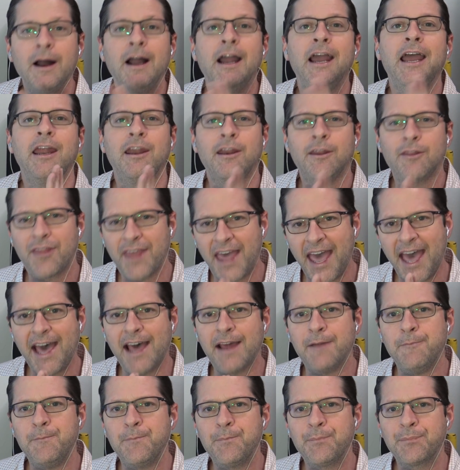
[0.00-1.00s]
And
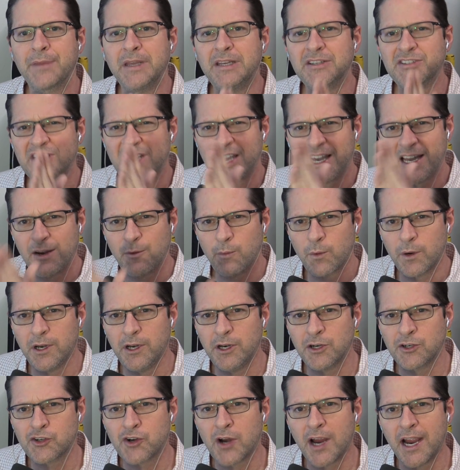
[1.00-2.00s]
that is kind of where
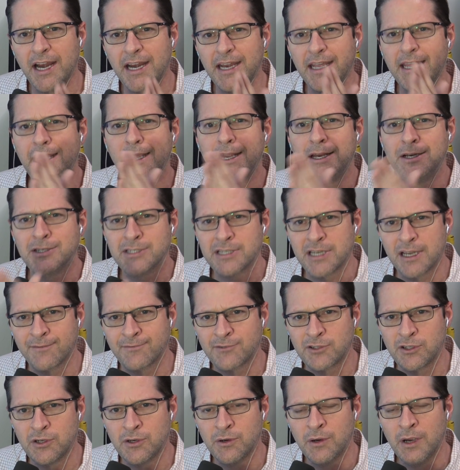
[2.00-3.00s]
you're trying to get yourself
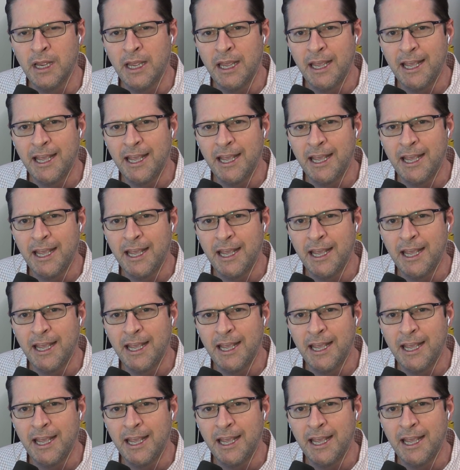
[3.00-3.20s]
to.